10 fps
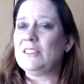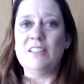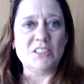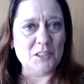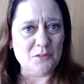
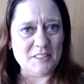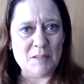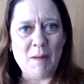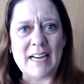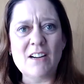does it fit
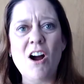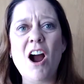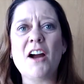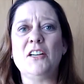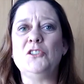in my
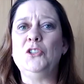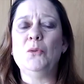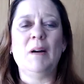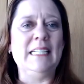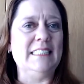car?
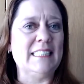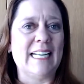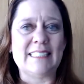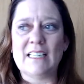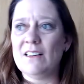Do I need to
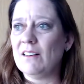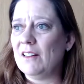get a